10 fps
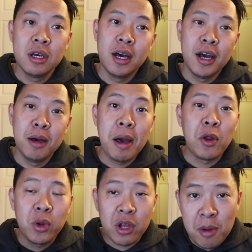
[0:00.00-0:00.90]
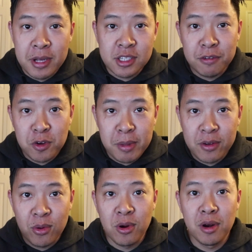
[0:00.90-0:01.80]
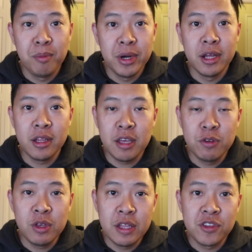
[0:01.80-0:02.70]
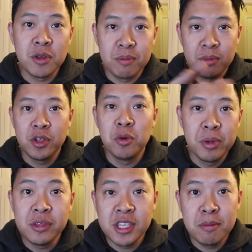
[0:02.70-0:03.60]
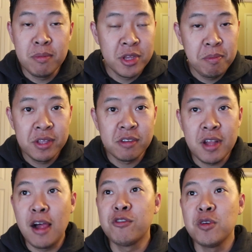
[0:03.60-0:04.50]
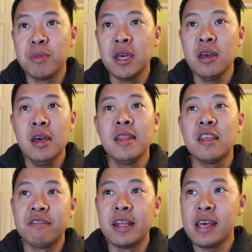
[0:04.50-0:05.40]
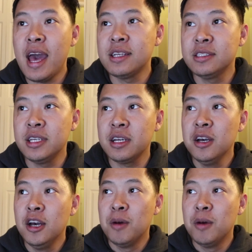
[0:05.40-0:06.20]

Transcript: I don't want to call myself your mentor, but if you get some little bit tidbits of knowledge from me, that's fantastic.